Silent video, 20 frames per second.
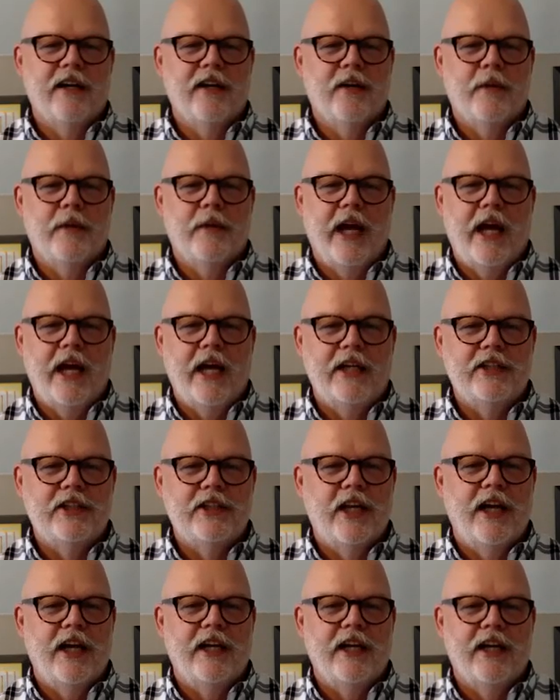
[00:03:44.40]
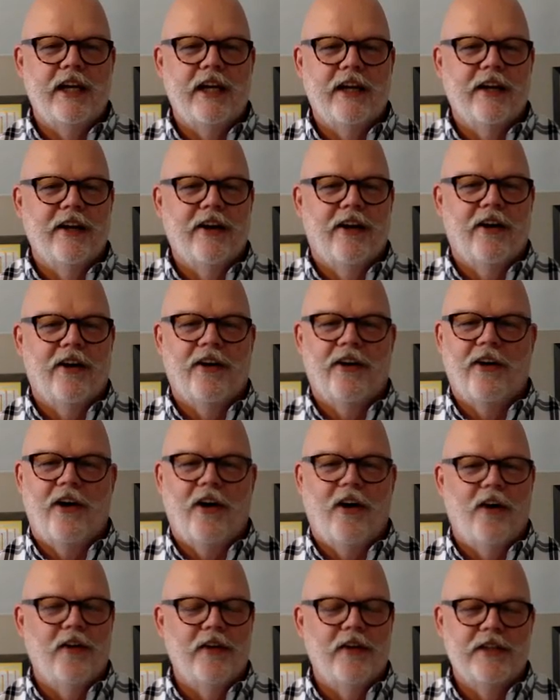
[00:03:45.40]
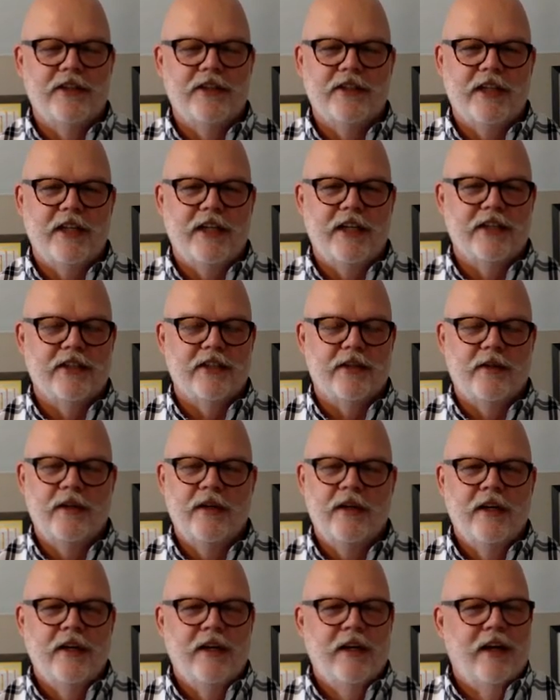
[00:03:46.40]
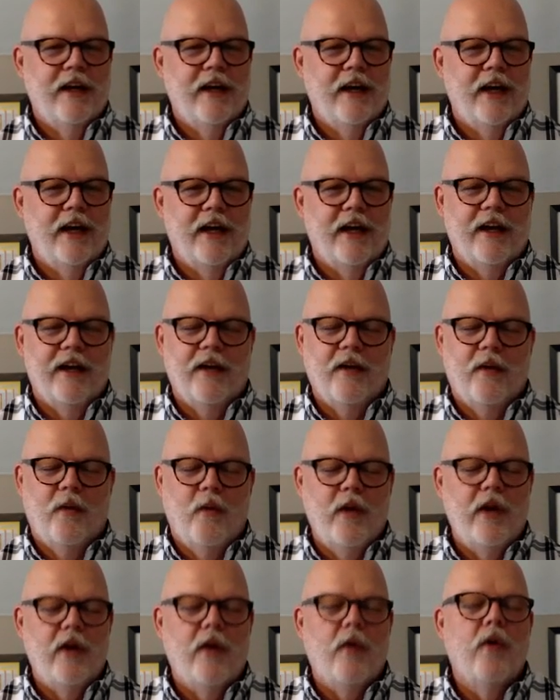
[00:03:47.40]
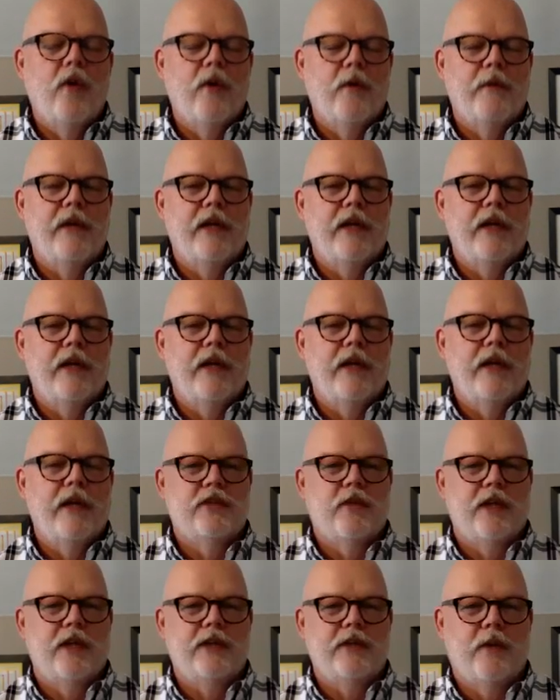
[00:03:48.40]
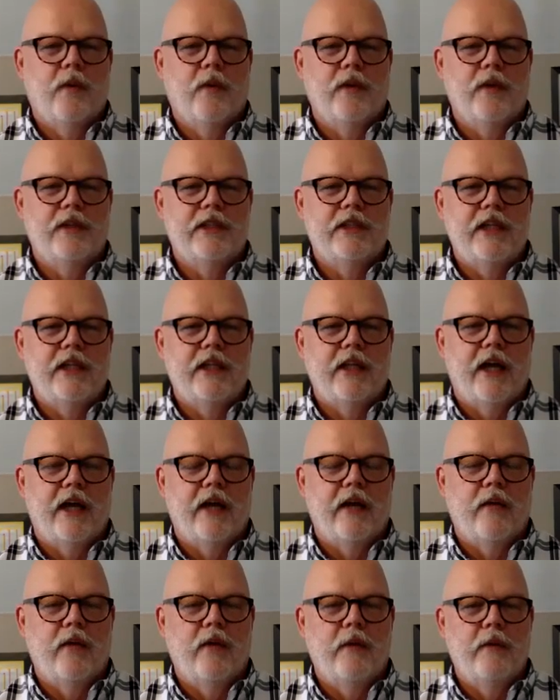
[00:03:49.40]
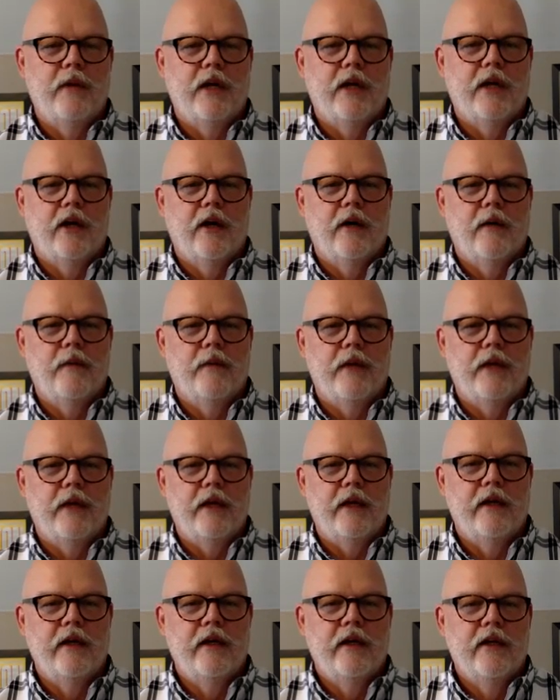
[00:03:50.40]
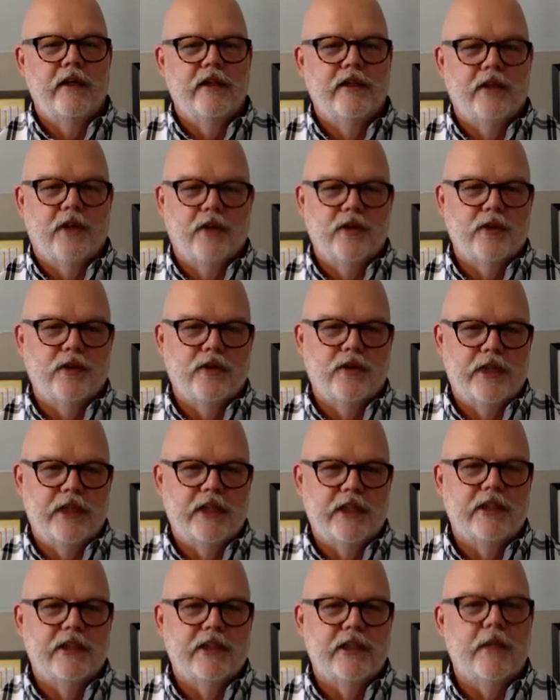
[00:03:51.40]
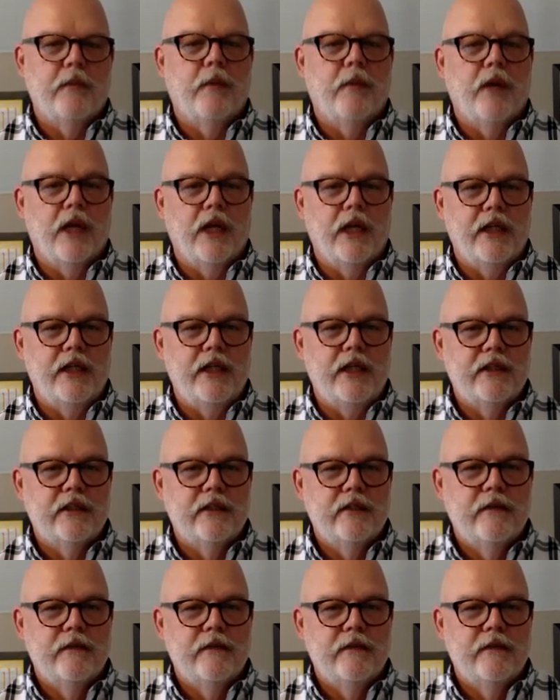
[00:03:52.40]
they'll be handshaking and all these things. And we don't want to be in a situation where we see that and we become the social distancing police.